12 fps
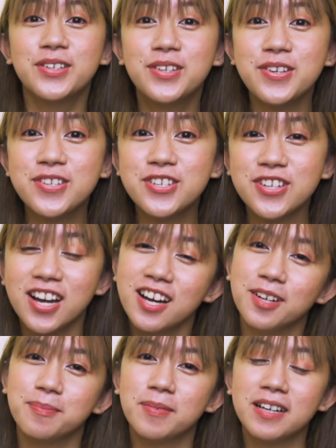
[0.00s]
Good
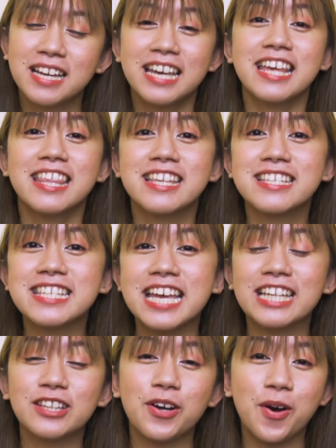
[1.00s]
job! The
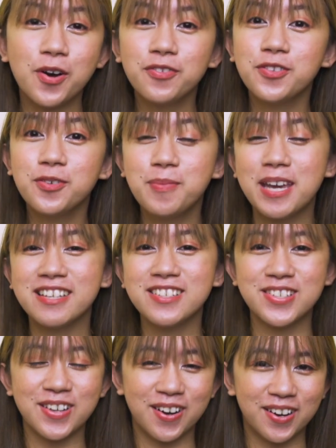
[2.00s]
set of
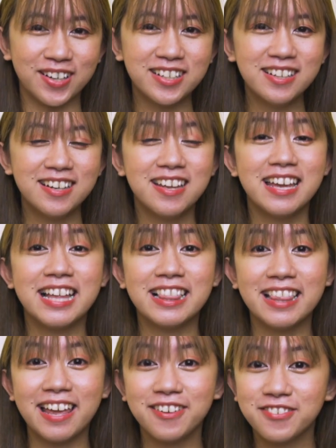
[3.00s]
domains are
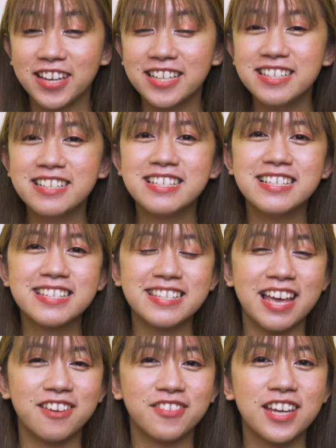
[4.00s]
11,
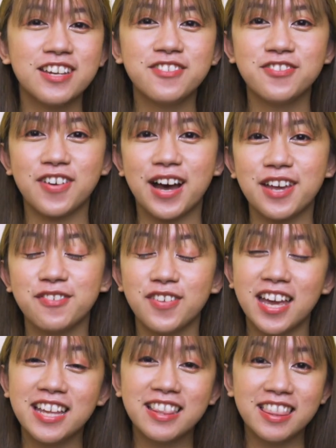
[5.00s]
7, 5,
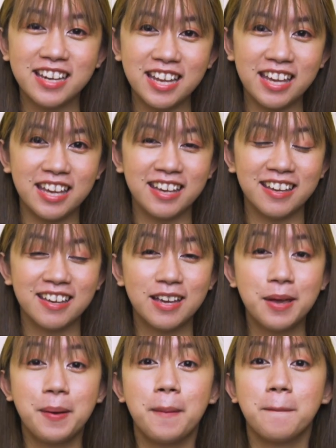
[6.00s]
and 3.
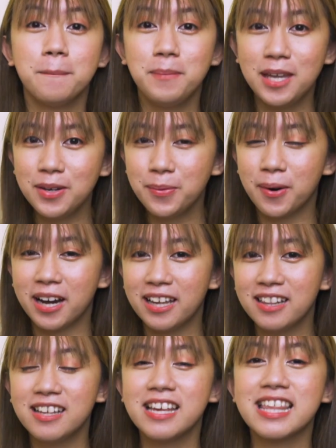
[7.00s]

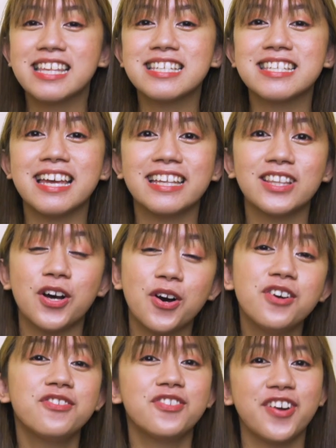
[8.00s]
Meanwhile, the set
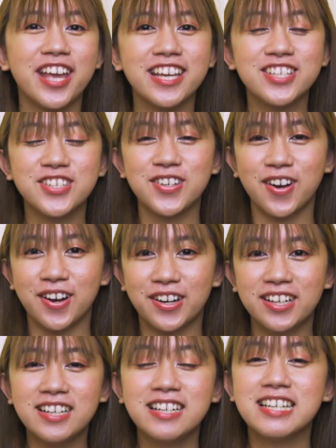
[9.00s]
of range
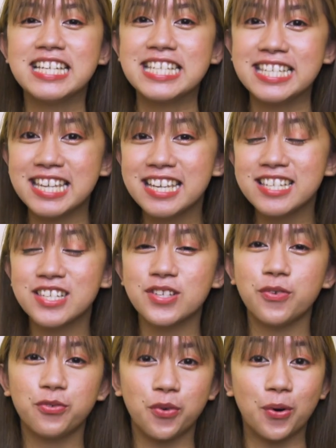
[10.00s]
are
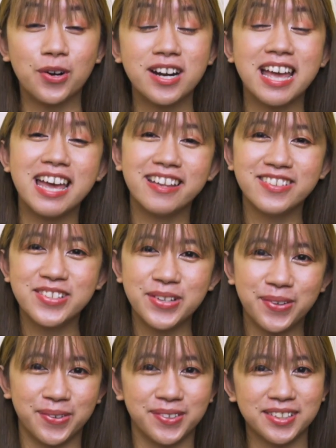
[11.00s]
6, 4, and
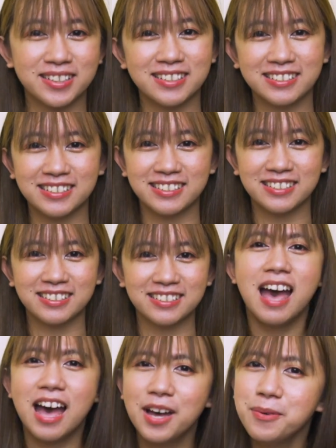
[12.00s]
2.
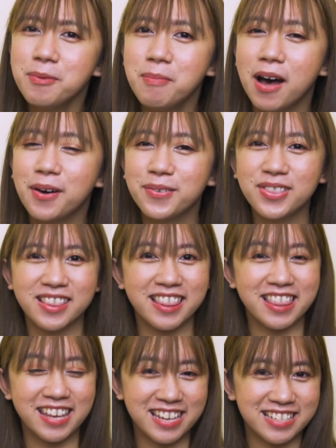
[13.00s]
How about
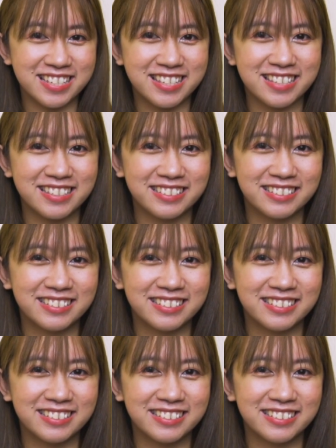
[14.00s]
this?